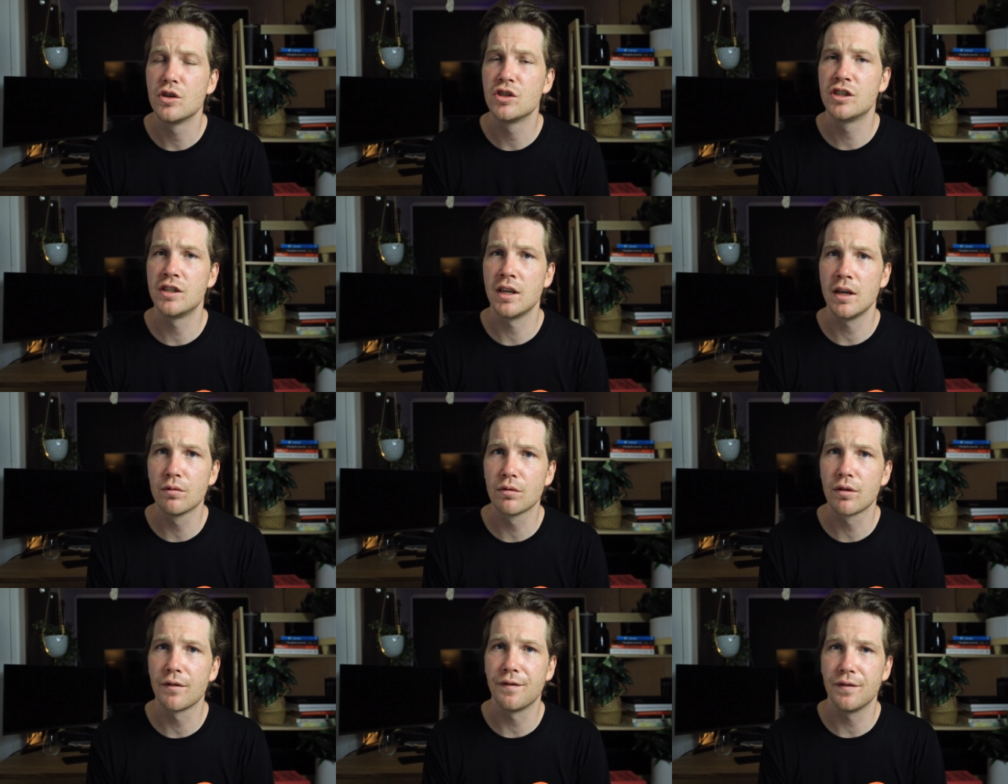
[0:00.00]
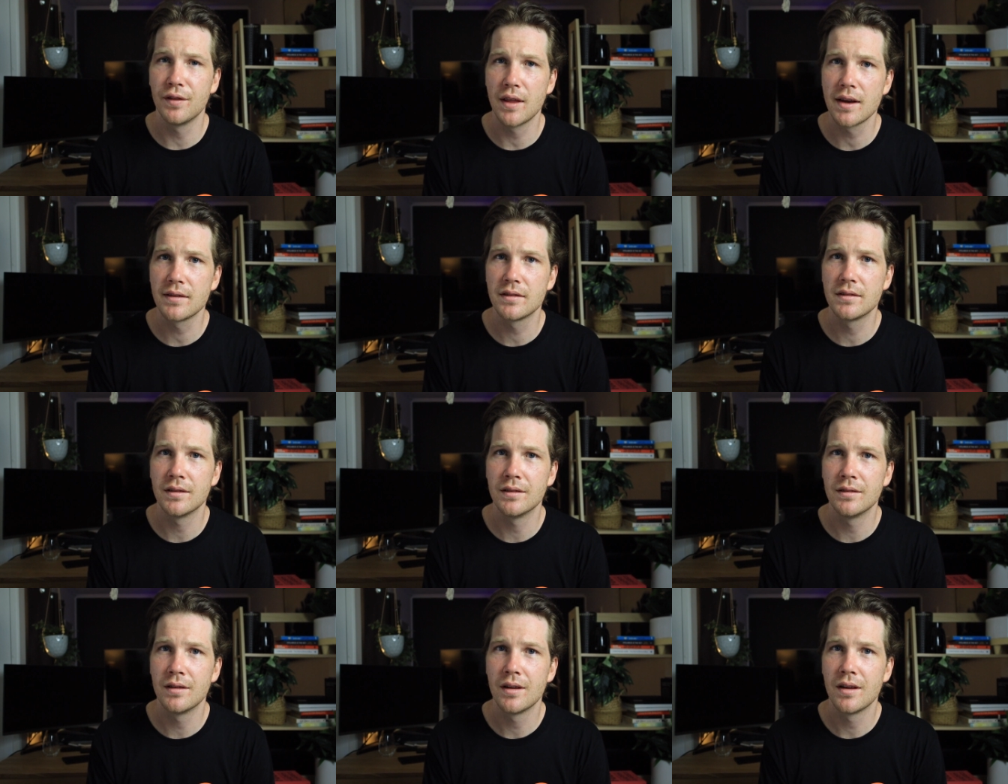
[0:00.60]
she
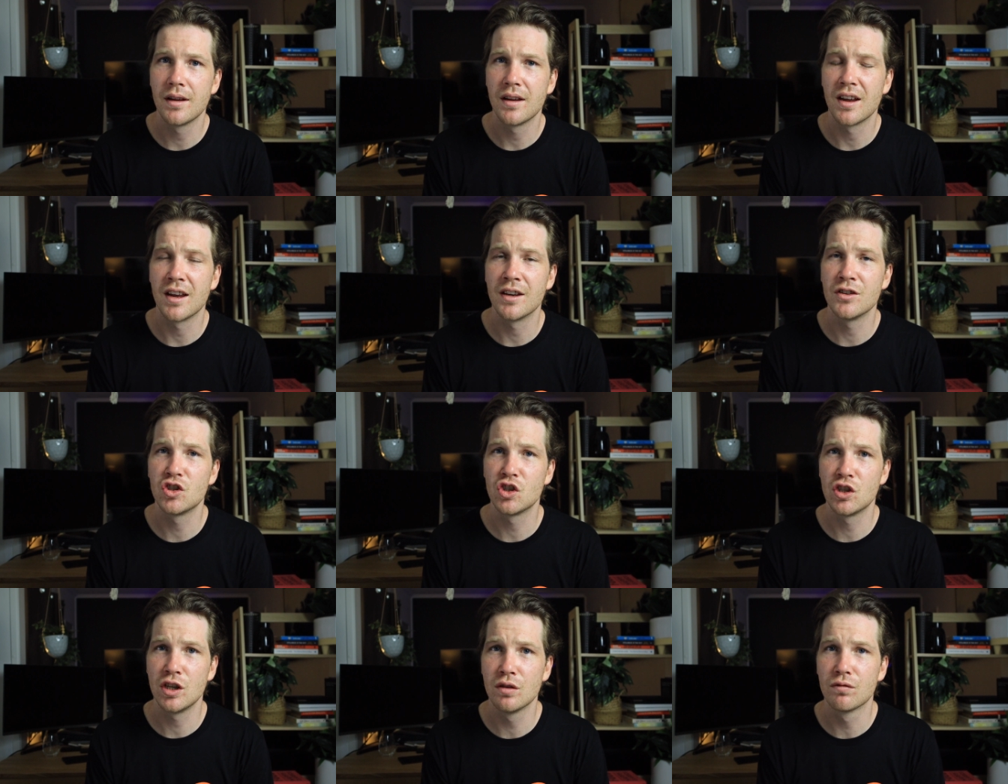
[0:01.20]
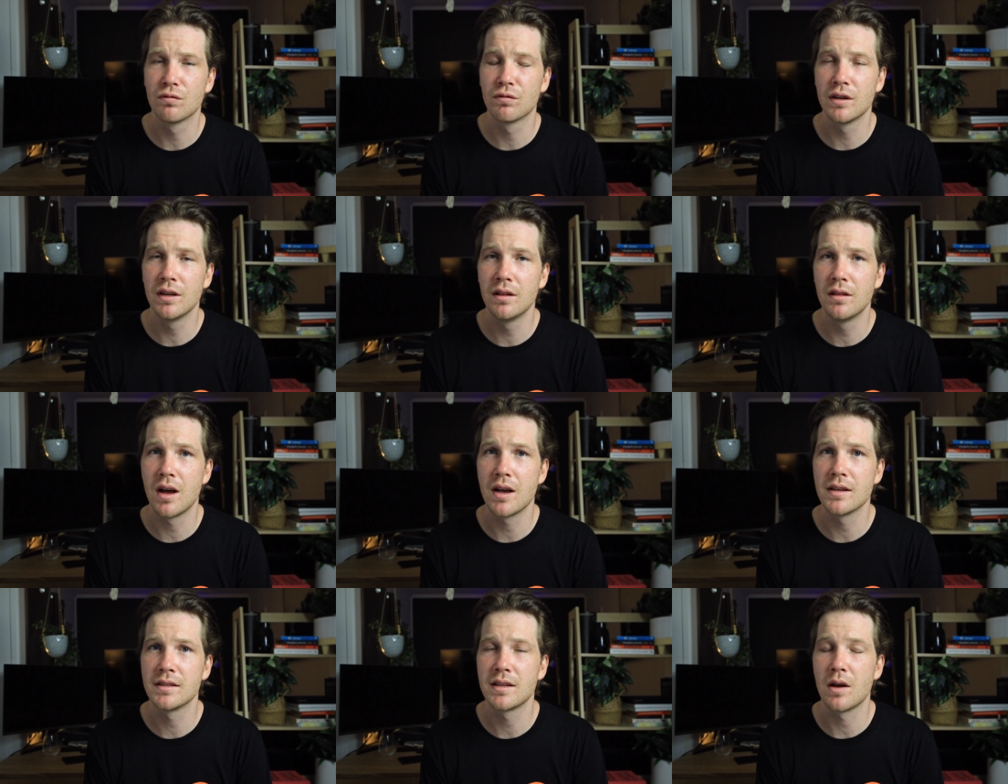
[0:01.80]
reflected and she
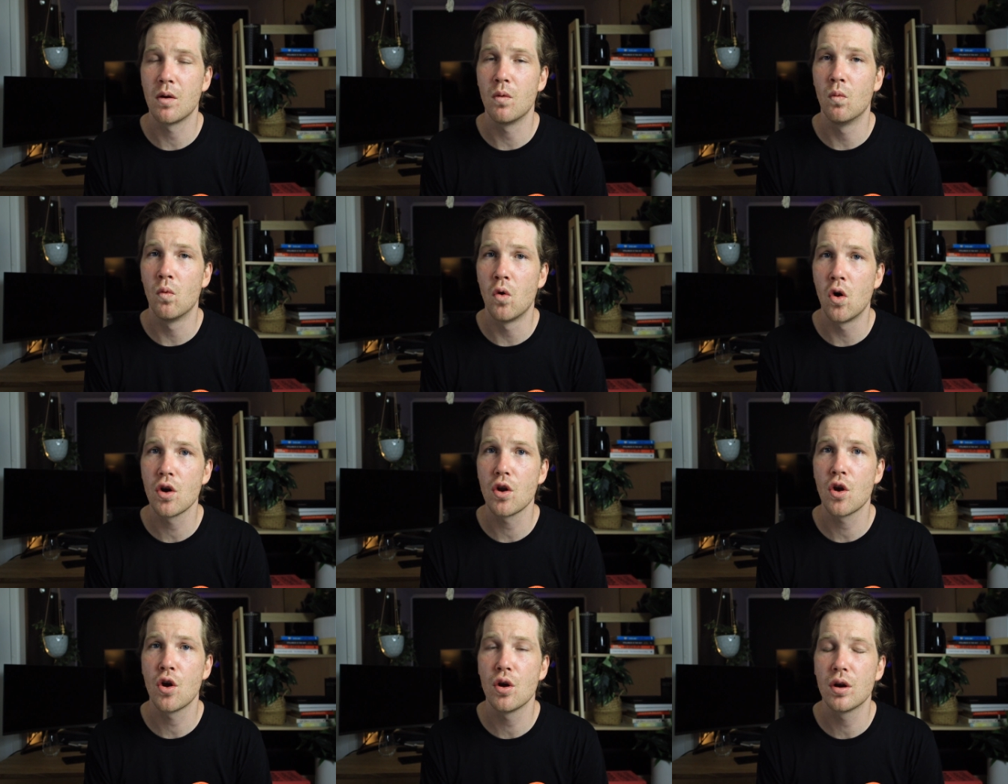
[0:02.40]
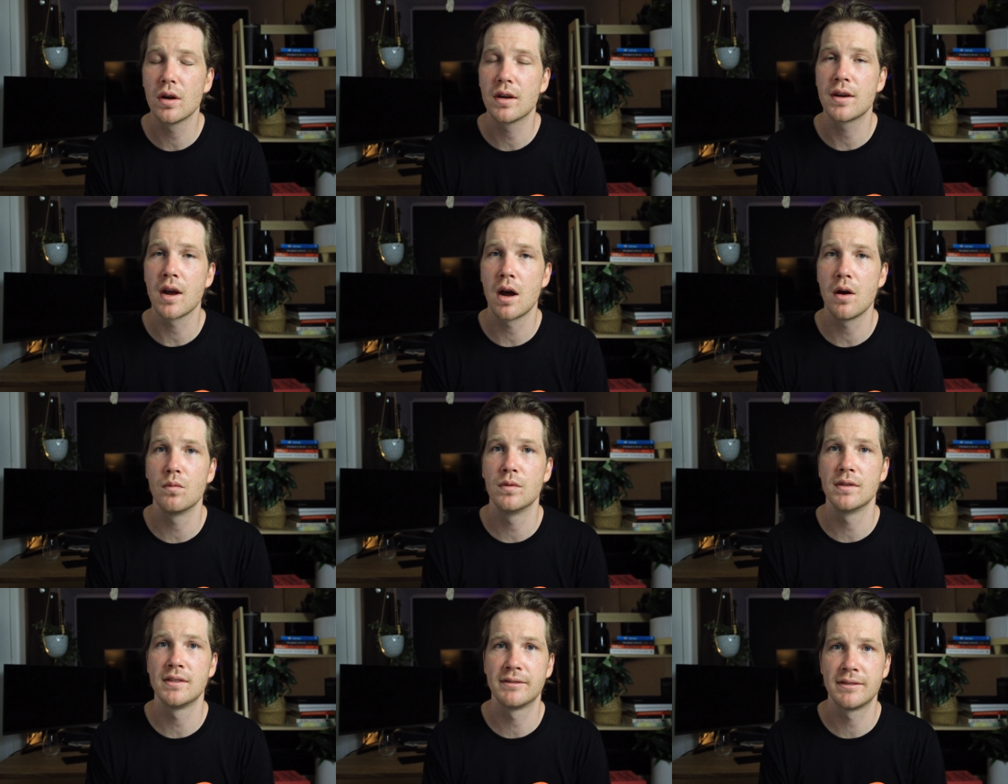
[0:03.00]
realized that what her
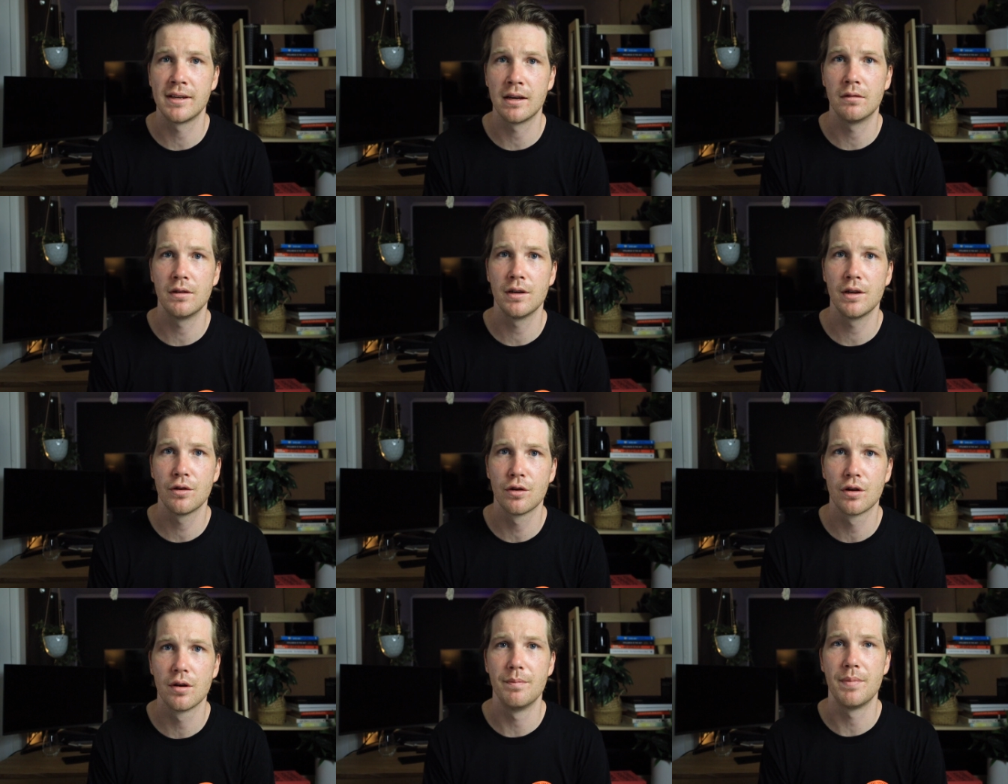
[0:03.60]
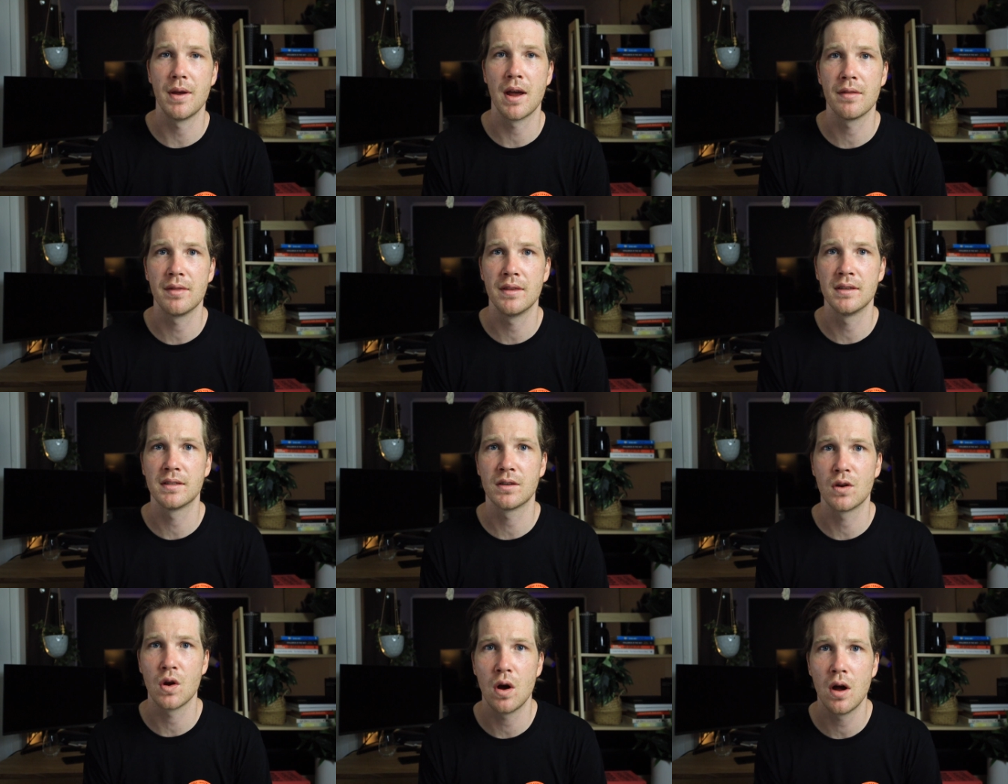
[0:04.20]
gut was telling her about
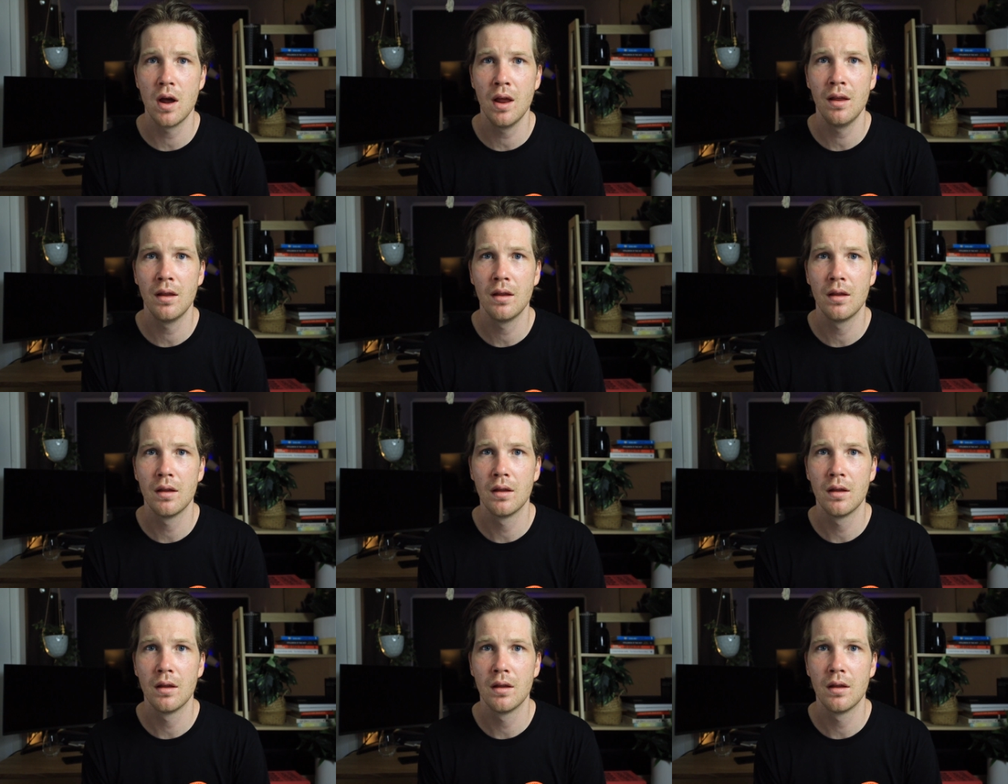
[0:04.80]
this guy